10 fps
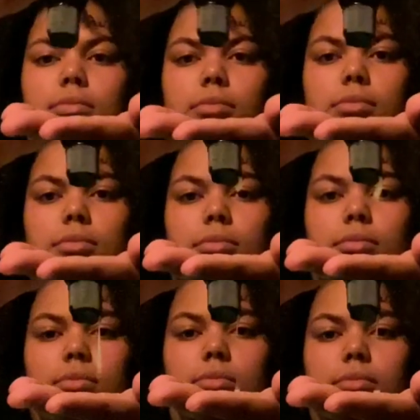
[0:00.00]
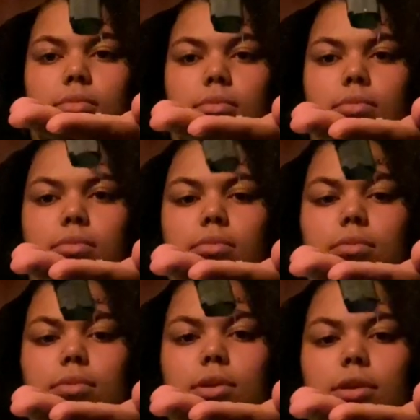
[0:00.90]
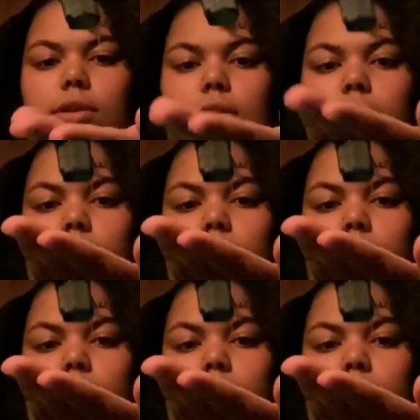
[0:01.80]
So this is also one of my favorite products.